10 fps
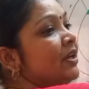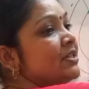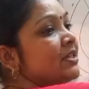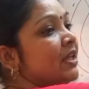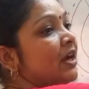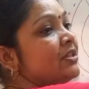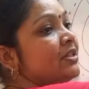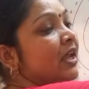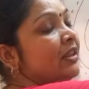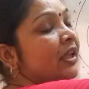release
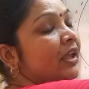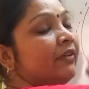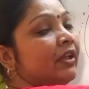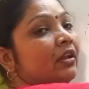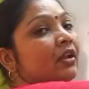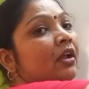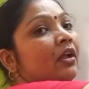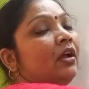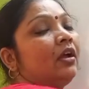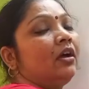energy and they will
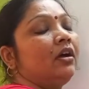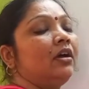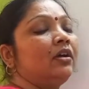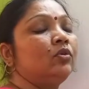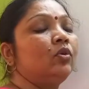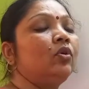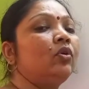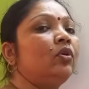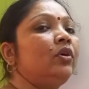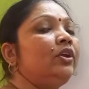
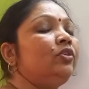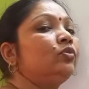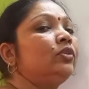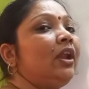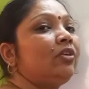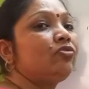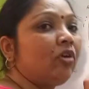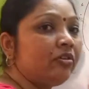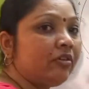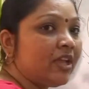go into the
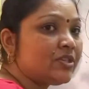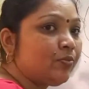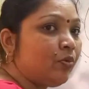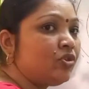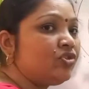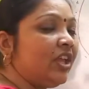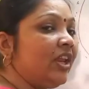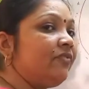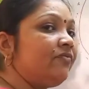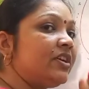electron transport
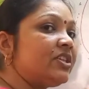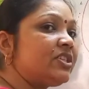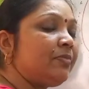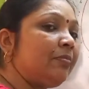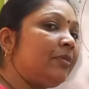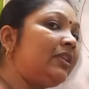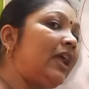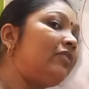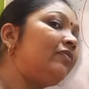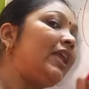chain, and first member
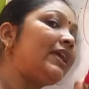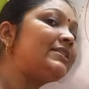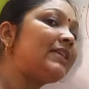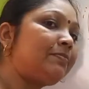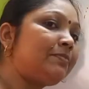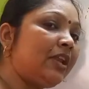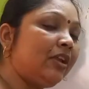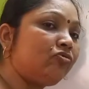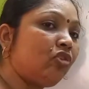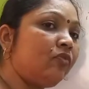that will accept
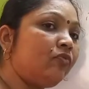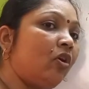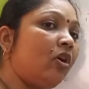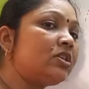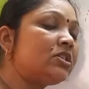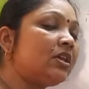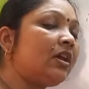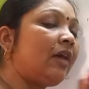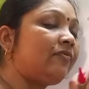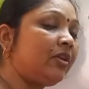electron was
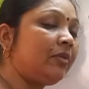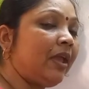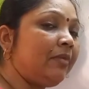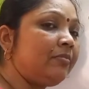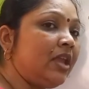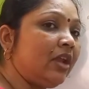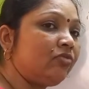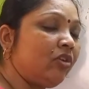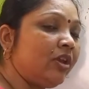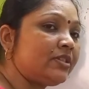after primary
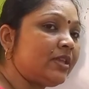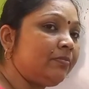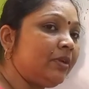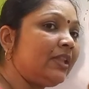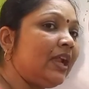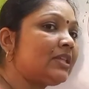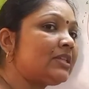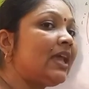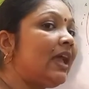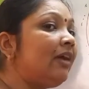electron acceptor,
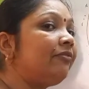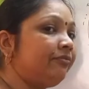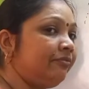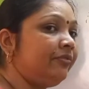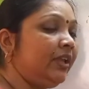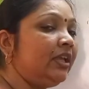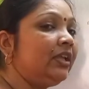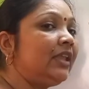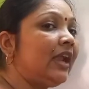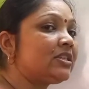that is
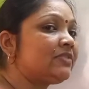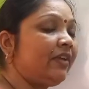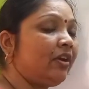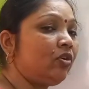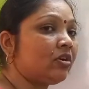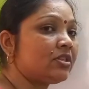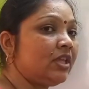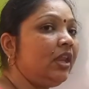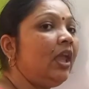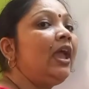FD, that is
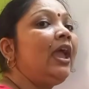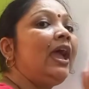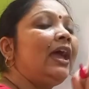ferredoxin,